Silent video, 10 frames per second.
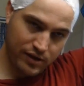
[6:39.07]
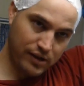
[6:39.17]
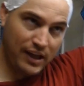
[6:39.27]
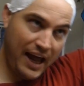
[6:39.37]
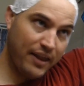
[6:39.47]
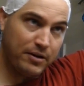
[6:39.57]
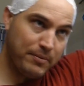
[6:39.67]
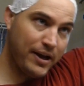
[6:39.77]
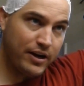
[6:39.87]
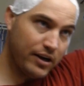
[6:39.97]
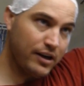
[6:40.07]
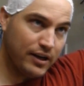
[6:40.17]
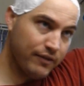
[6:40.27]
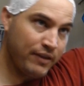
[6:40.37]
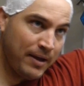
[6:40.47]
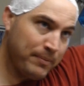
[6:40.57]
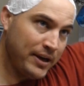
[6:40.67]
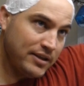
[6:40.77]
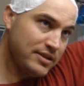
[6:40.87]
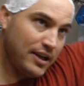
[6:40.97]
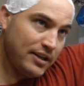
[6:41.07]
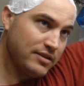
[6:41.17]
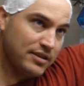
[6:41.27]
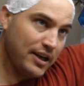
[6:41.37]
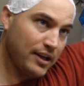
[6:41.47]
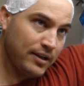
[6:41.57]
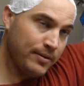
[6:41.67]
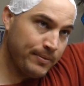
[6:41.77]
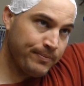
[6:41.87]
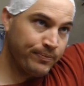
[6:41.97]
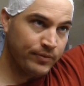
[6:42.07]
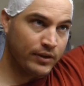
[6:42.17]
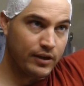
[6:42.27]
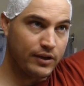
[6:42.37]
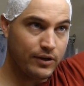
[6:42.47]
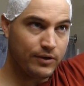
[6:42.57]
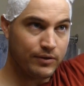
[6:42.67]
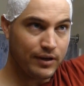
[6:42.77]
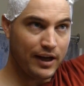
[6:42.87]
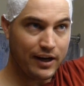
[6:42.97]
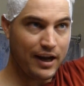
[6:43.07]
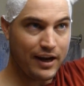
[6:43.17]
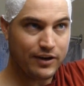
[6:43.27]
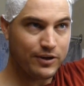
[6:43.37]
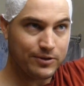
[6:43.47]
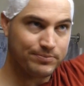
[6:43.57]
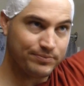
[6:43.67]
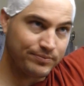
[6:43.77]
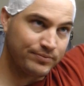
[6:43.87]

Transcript: the lather better, if that makes sense. Like, you don't, I don't know.